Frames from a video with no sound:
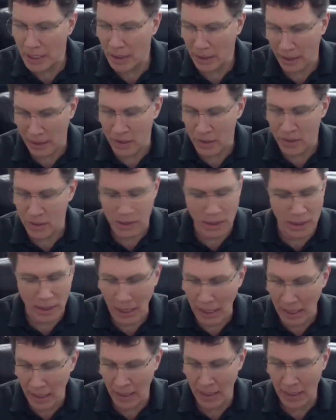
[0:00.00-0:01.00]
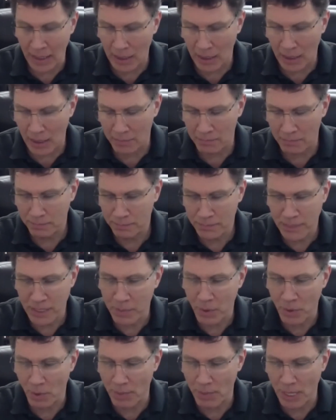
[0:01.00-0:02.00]
Like you said, I
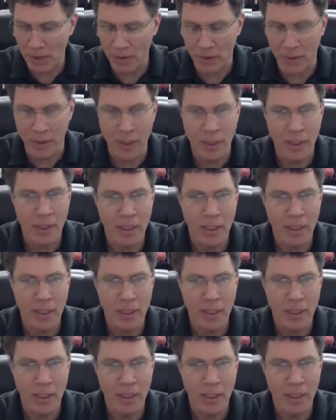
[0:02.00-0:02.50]
keep going back to it.